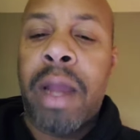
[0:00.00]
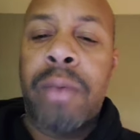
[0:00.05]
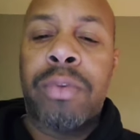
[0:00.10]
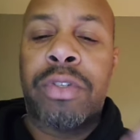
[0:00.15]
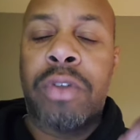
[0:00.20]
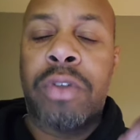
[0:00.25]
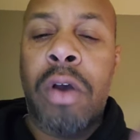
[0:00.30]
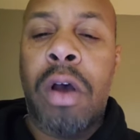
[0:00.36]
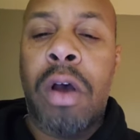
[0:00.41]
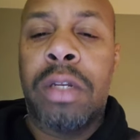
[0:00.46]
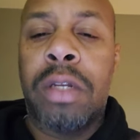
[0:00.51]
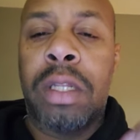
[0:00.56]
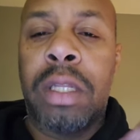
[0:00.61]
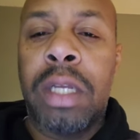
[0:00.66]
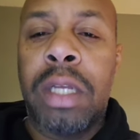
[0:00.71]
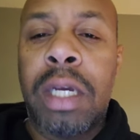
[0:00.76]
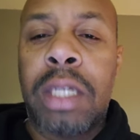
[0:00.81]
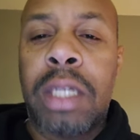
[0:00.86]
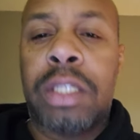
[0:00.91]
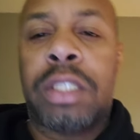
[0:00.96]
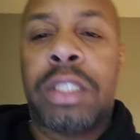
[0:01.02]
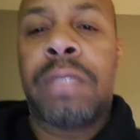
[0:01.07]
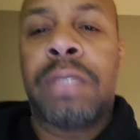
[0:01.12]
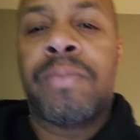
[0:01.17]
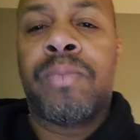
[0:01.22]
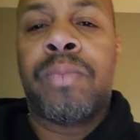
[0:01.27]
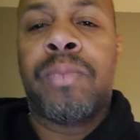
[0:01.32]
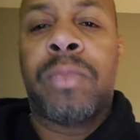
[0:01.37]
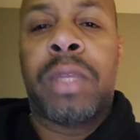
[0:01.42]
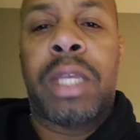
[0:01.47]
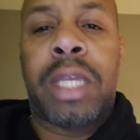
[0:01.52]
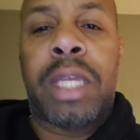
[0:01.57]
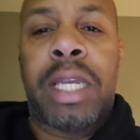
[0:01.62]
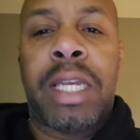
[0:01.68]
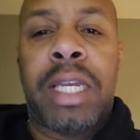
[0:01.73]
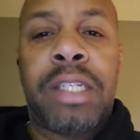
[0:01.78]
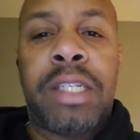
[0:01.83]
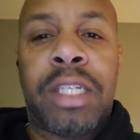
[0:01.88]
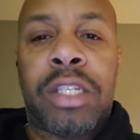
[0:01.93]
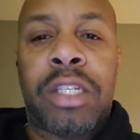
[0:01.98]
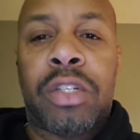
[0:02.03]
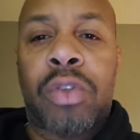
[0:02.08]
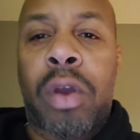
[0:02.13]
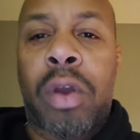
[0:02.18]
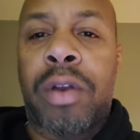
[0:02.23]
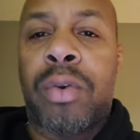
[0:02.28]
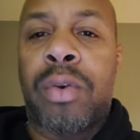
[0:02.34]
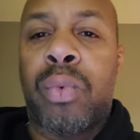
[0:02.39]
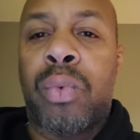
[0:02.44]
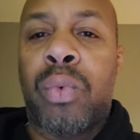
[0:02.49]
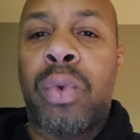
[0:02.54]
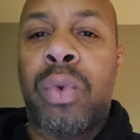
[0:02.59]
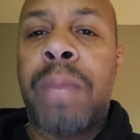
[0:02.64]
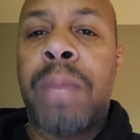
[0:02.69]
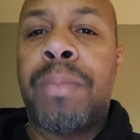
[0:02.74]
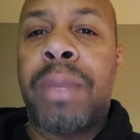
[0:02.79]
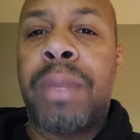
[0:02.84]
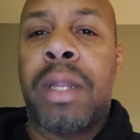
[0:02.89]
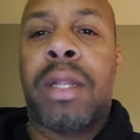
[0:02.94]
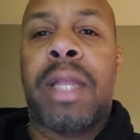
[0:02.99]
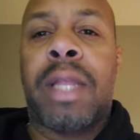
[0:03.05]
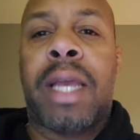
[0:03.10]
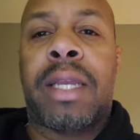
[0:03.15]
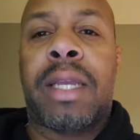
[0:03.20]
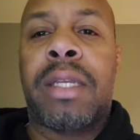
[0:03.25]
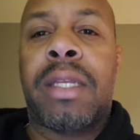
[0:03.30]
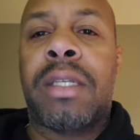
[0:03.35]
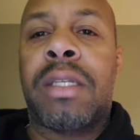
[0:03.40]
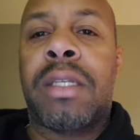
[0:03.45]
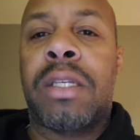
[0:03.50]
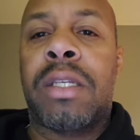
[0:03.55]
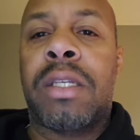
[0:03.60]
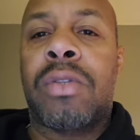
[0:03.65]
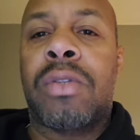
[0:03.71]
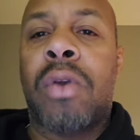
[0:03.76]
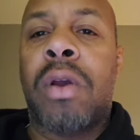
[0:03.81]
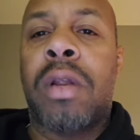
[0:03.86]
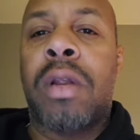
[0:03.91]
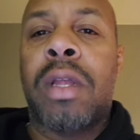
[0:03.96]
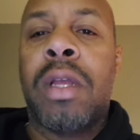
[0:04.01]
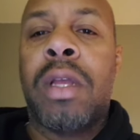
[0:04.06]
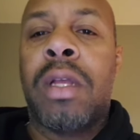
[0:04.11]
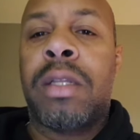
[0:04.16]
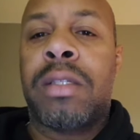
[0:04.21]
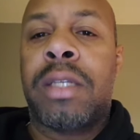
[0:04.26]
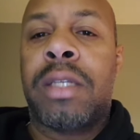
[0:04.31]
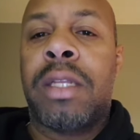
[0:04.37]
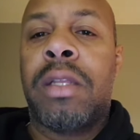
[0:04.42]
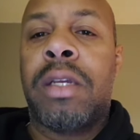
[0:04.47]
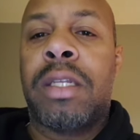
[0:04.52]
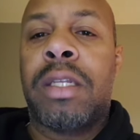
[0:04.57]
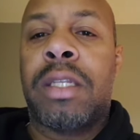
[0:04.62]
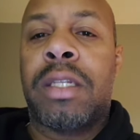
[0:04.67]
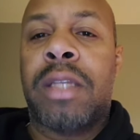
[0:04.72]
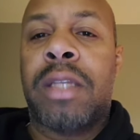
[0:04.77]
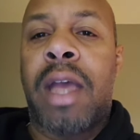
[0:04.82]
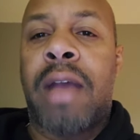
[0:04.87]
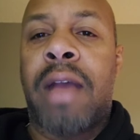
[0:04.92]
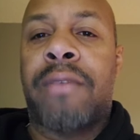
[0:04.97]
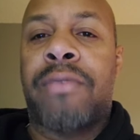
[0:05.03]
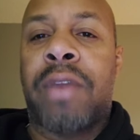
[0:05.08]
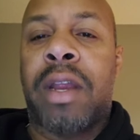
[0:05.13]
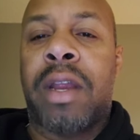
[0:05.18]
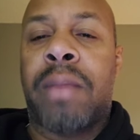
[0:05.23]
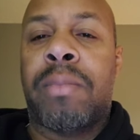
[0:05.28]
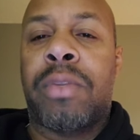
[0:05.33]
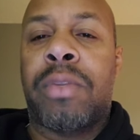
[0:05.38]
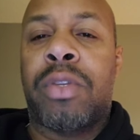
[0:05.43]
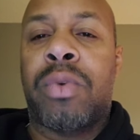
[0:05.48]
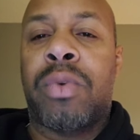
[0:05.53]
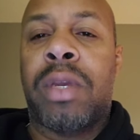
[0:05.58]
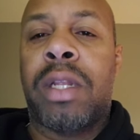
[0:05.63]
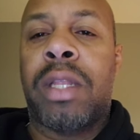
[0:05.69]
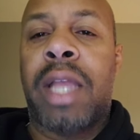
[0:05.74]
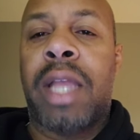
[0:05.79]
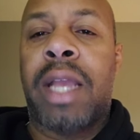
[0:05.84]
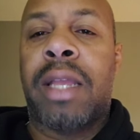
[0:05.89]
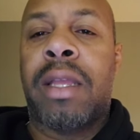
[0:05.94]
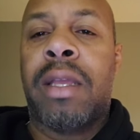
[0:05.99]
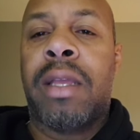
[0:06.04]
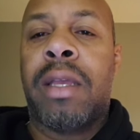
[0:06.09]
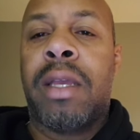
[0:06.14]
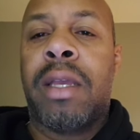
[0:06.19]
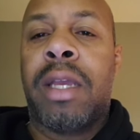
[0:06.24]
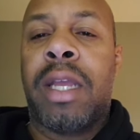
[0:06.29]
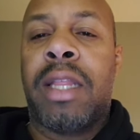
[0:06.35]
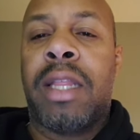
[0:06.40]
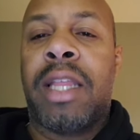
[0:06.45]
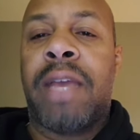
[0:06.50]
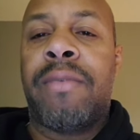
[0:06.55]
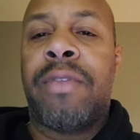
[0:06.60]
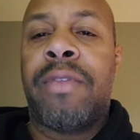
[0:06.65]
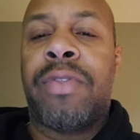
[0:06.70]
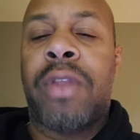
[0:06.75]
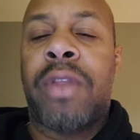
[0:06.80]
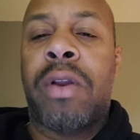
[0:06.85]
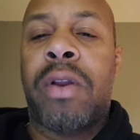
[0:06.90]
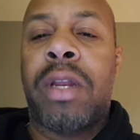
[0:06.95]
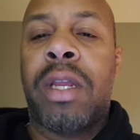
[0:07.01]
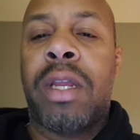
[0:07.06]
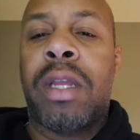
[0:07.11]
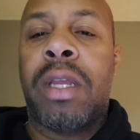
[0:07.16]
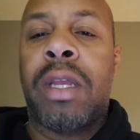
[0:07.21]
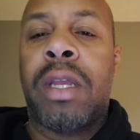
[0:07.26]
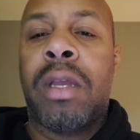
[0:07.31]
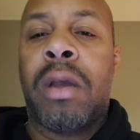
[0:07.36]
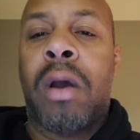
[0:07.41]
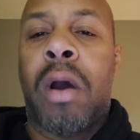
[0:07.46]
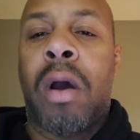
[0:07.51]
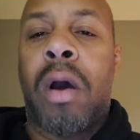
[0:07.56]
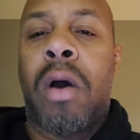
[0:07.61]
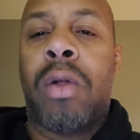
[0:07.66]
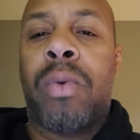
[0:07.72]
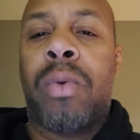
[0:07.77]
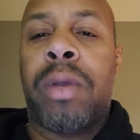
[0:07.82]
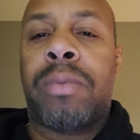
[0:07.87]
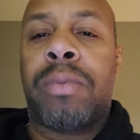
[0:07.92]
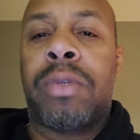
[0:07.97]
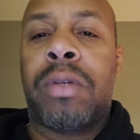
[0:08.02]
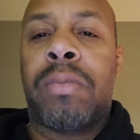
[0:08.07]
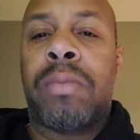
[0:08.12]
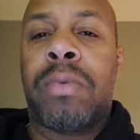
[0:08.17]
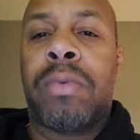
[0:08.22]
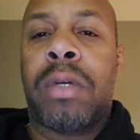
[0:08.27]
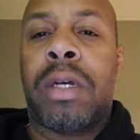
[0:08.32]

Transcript: was gone to lunch, it just started ripping. Like it just start. See, look at the time frame between like 11:30 all the way up to